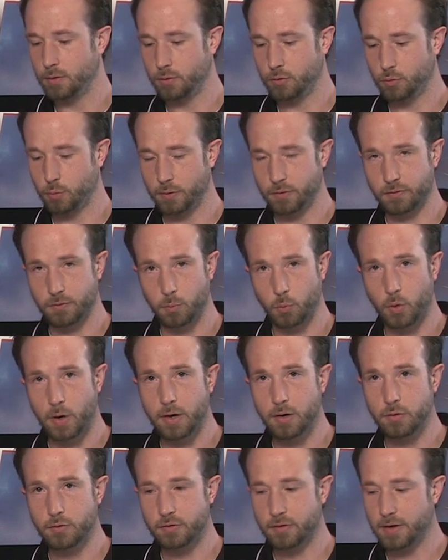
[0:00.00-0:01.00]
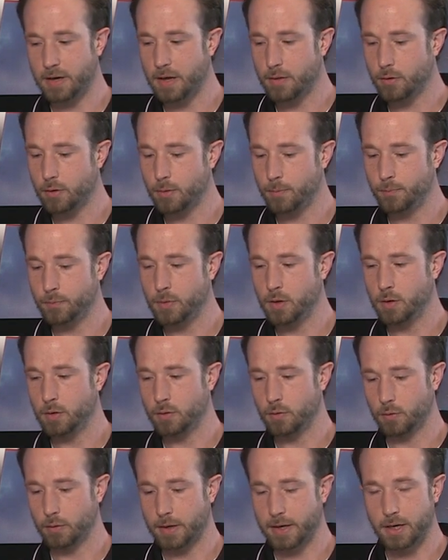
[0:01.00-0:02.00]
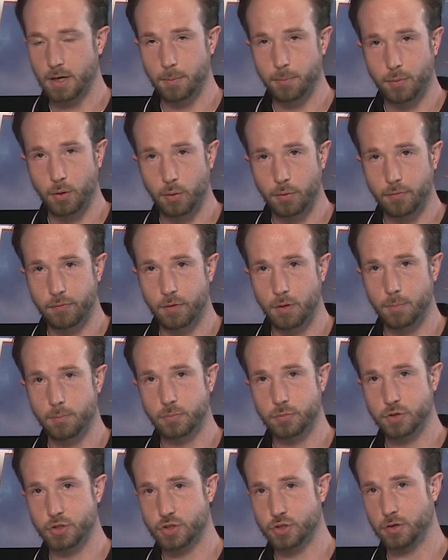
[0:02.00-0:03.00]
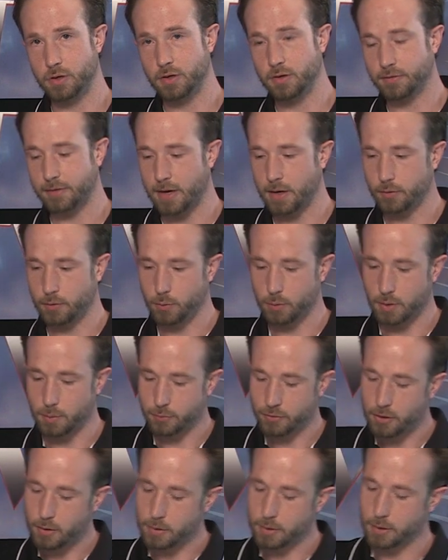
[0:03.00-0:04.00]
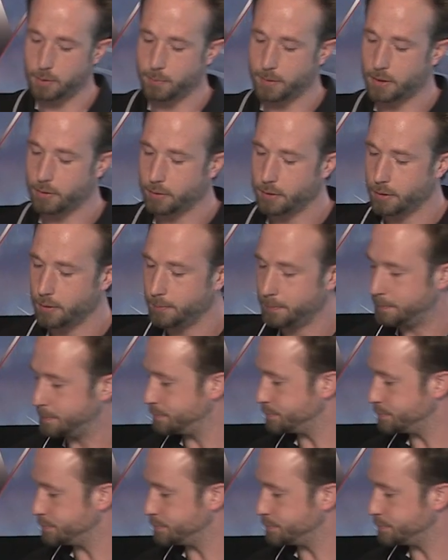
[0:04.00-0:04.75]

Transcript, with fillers: twist some wires together, light up both of them to show you exactly what I'm talking about here.